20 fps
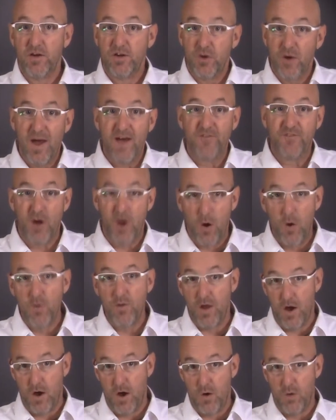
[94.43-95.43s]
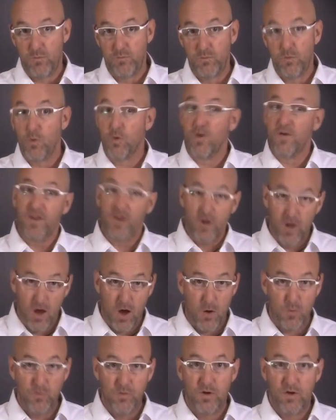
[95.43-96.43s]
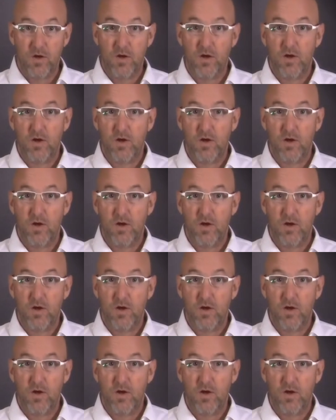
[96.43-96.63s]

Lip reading: you have to own the home or the loan